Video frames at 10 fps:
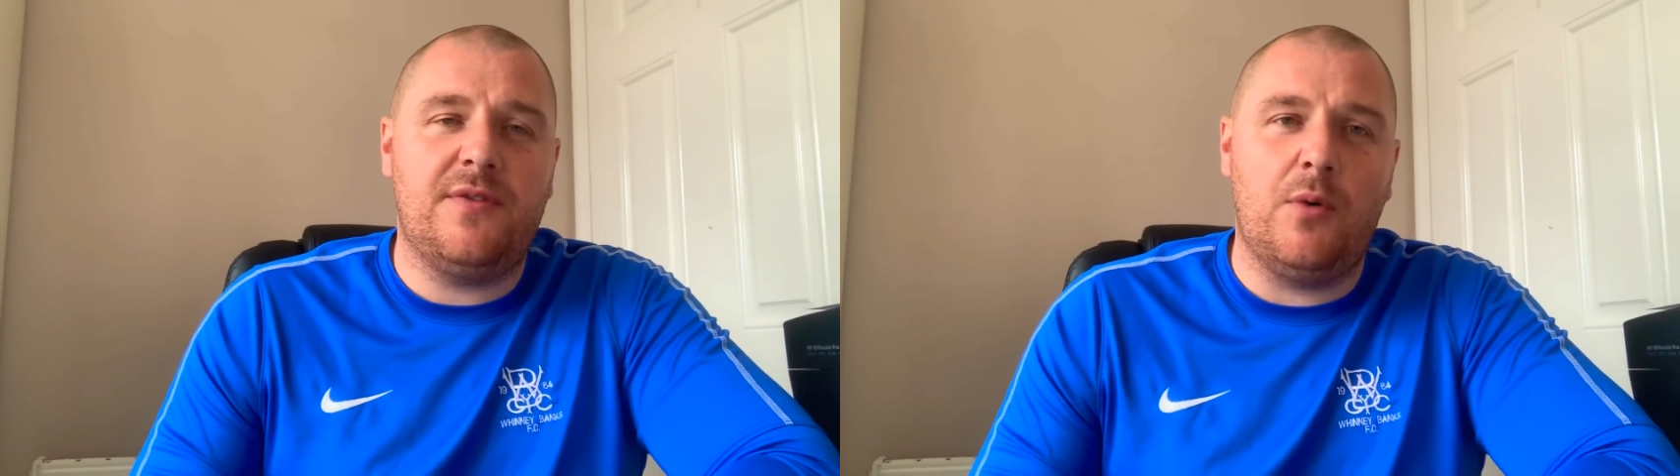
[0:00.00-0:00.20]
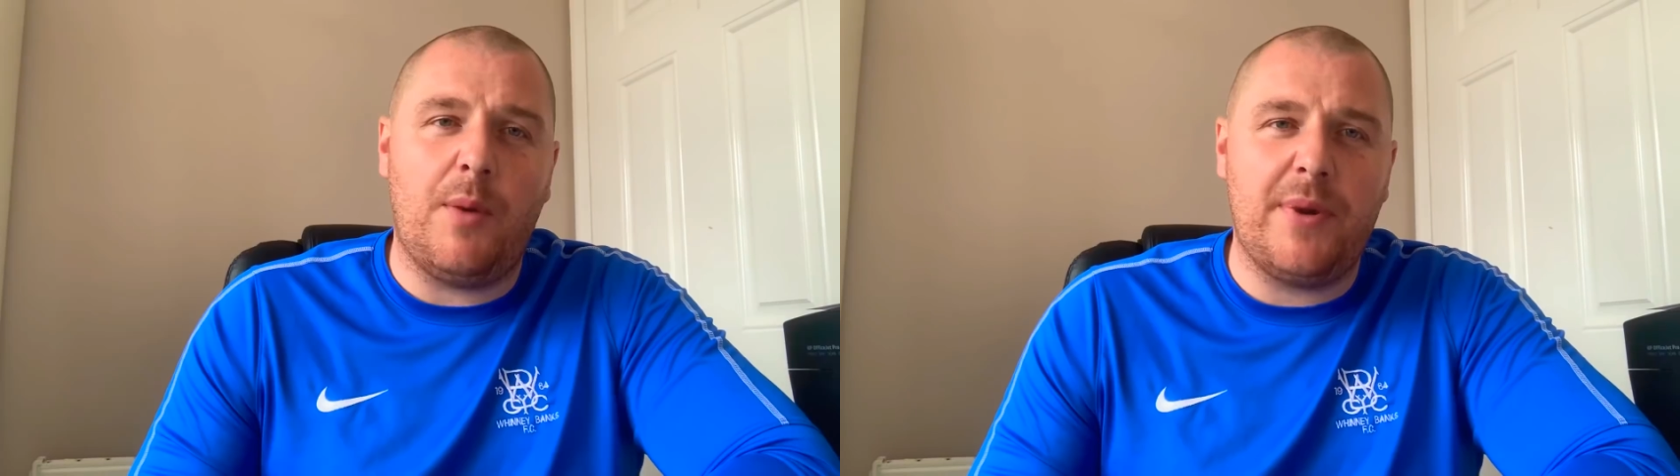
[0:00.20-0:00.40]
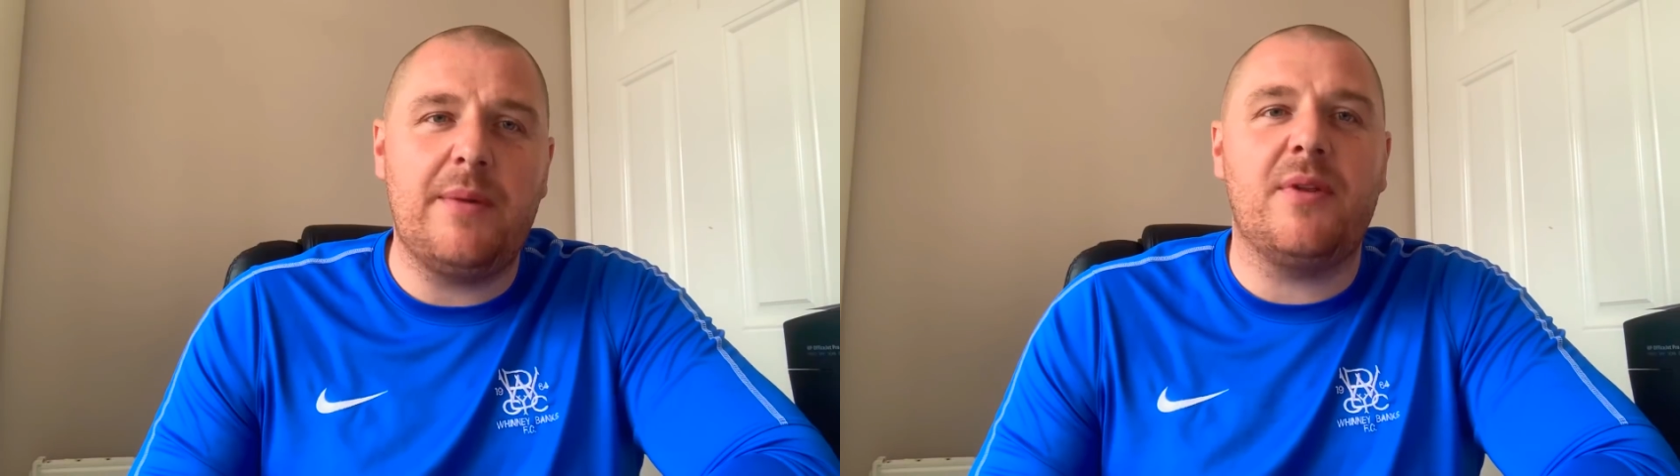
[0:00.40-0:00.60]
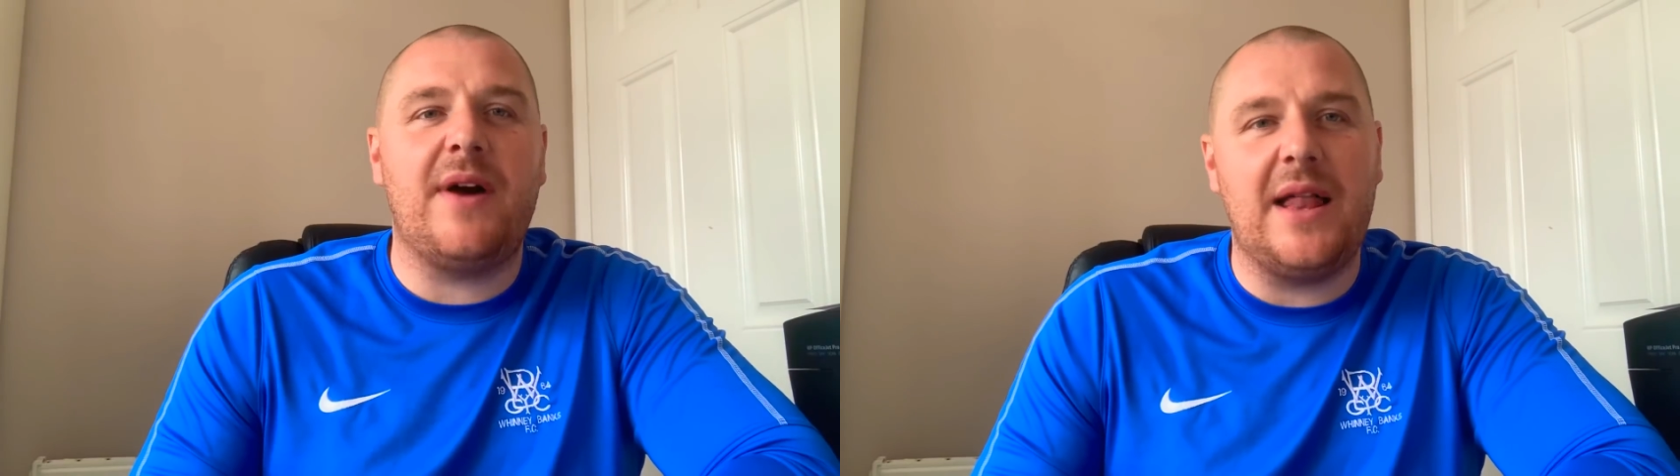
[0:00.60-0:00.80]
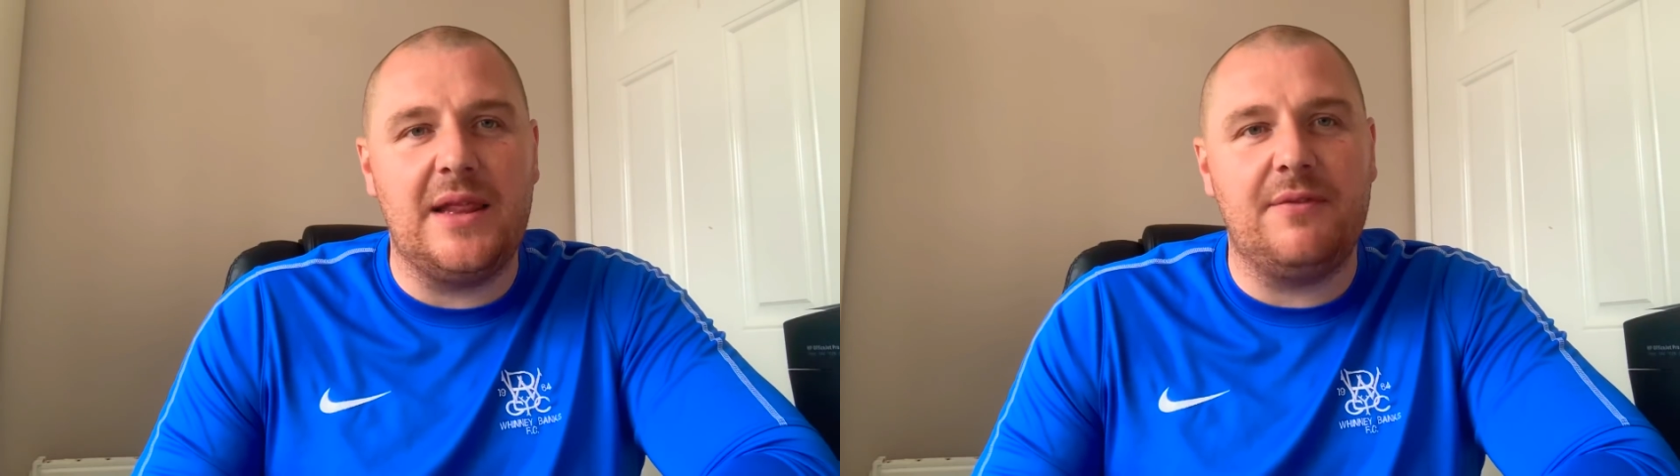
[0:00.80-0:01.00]
what people have
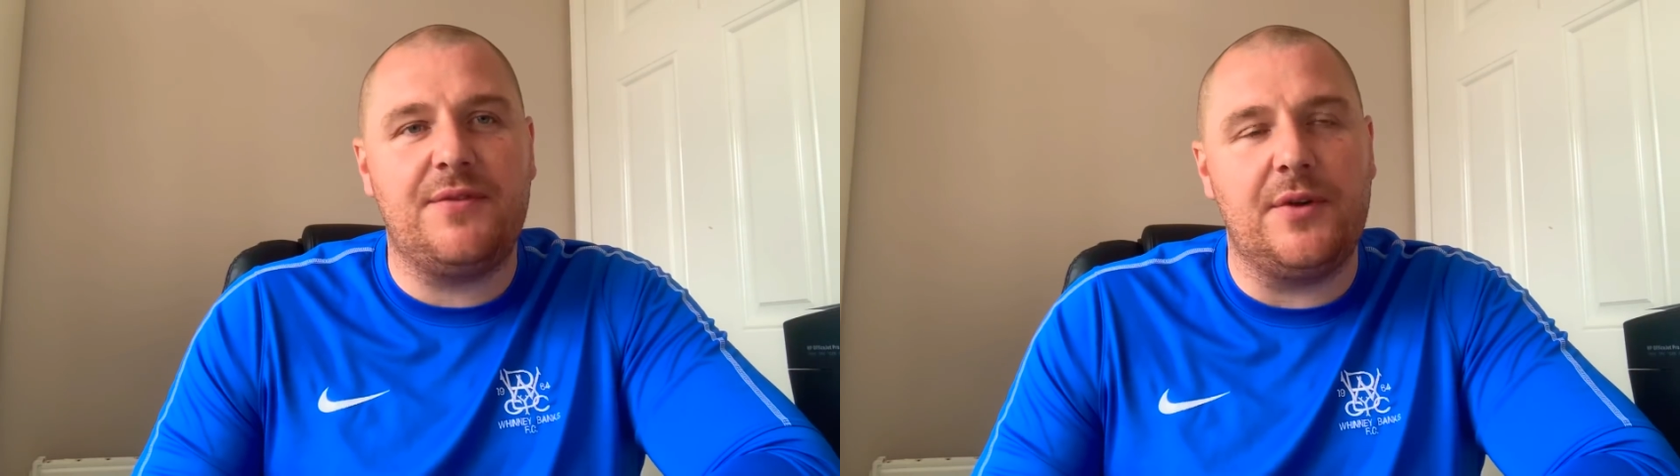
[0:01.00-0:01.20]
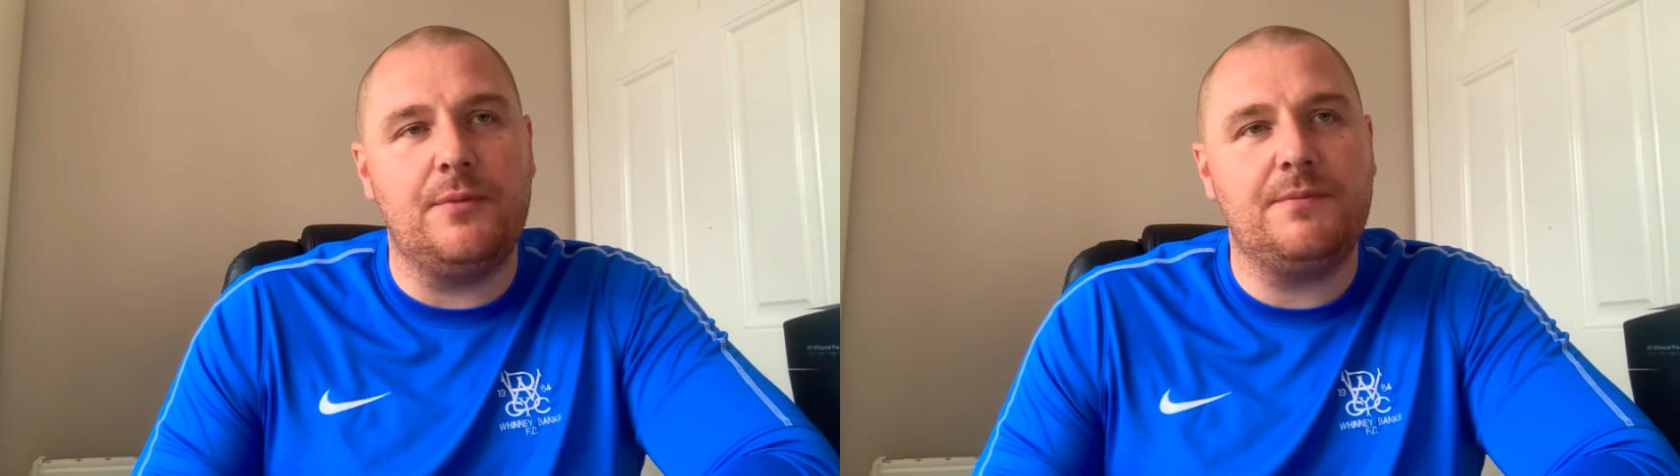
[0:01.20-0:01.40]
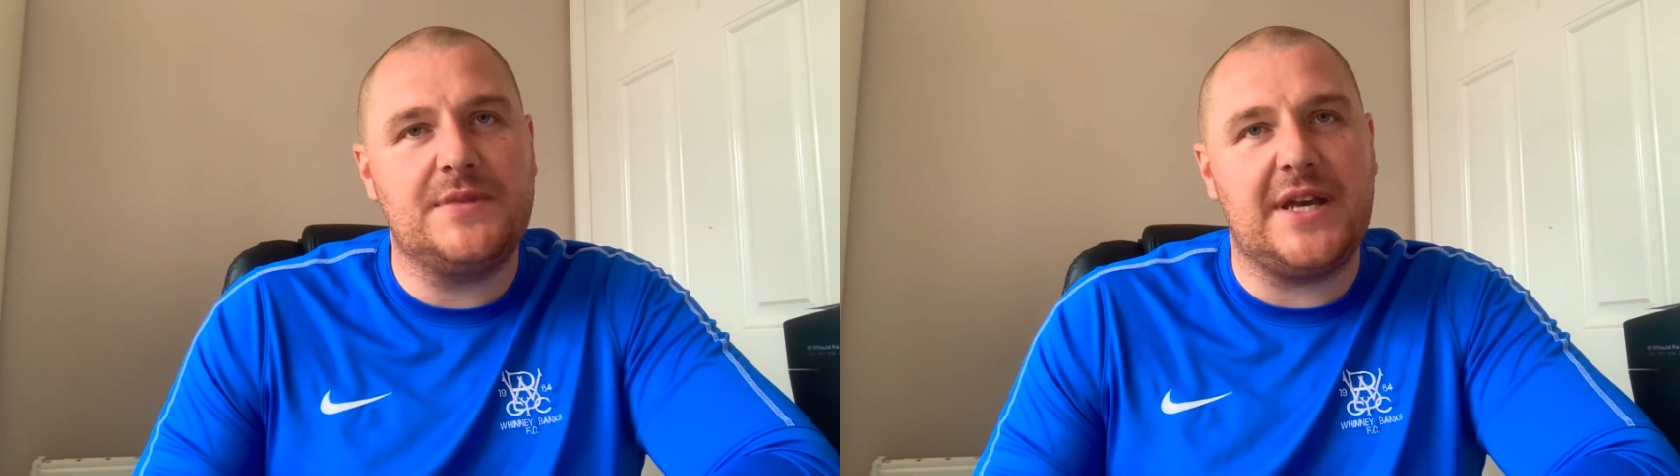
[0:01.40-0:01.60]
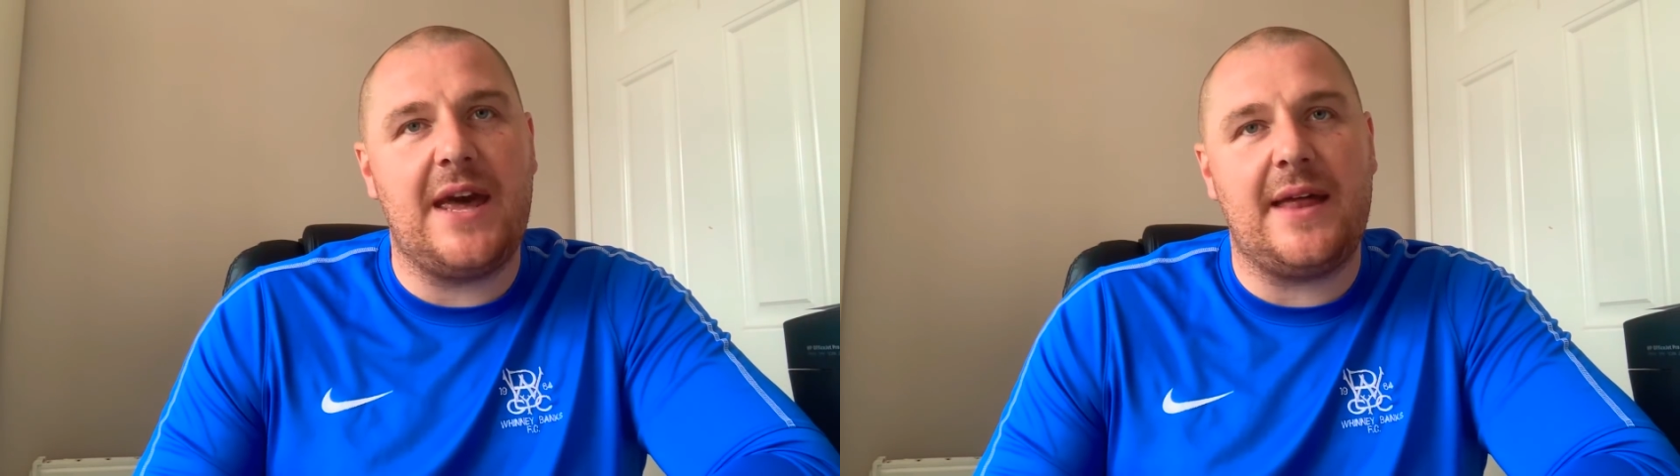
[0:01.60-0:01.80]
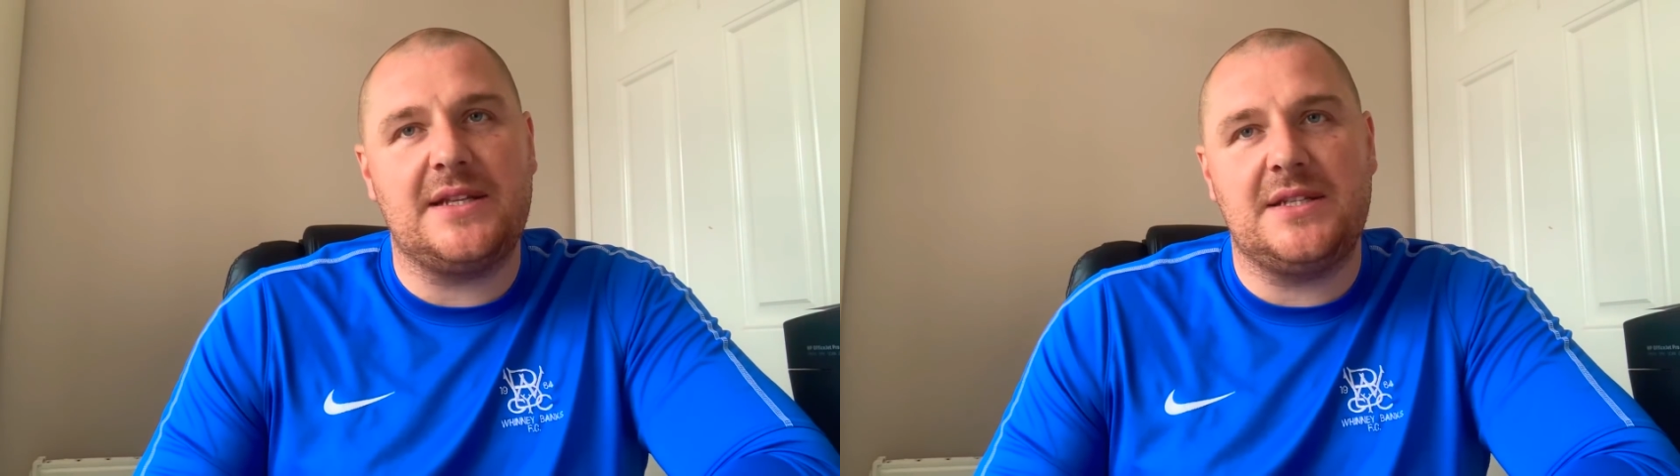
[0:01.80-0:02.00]
had to live through to get to
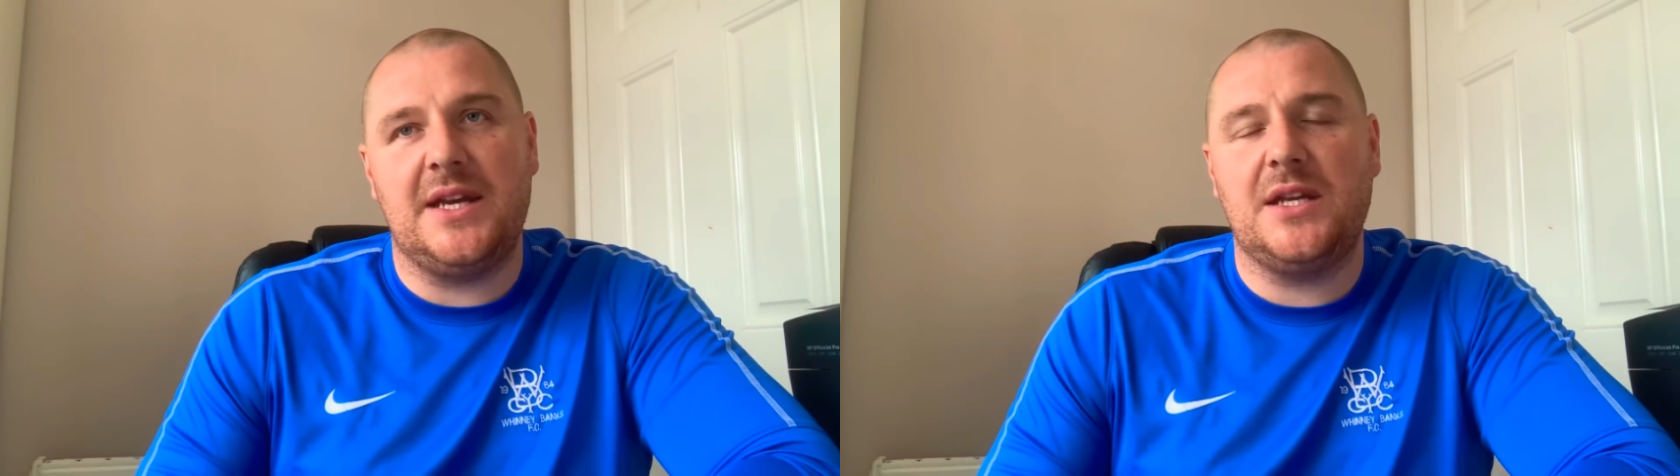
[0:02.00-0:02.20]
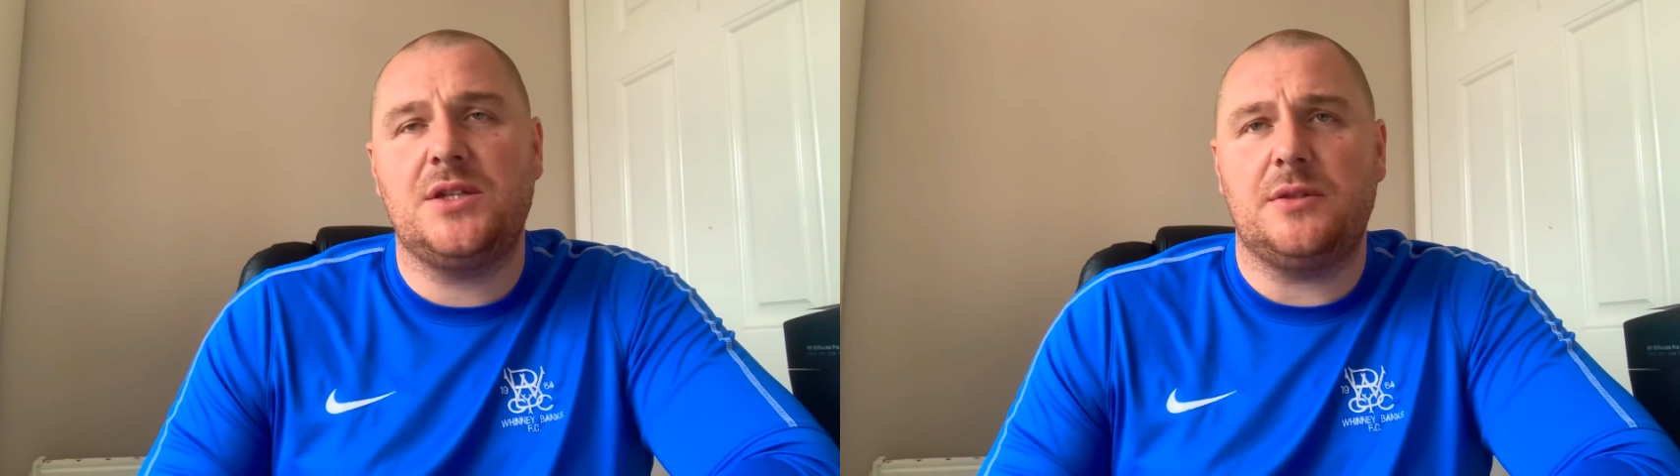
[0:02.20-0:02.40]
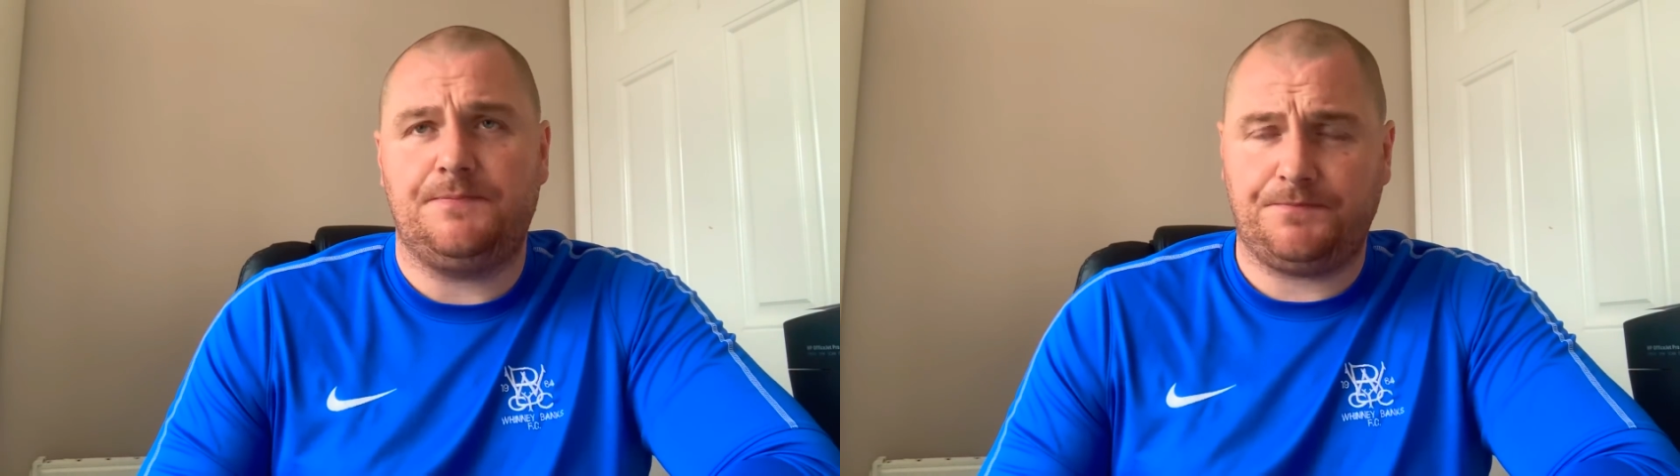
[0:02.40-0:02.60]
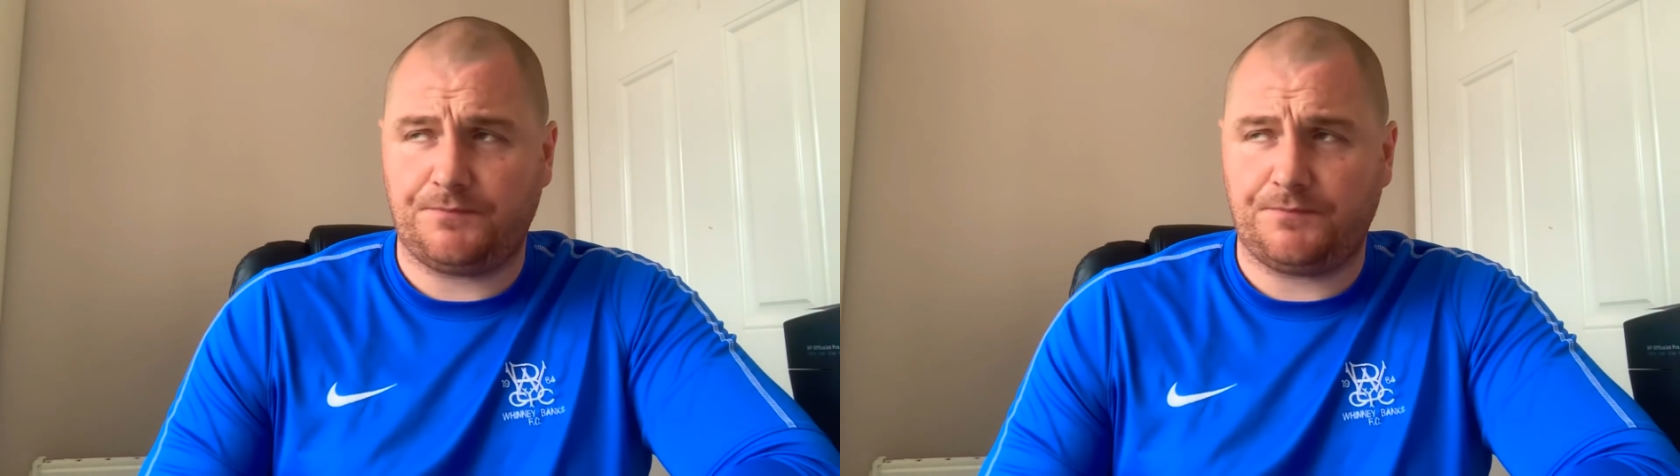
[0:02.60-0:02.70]
that stage.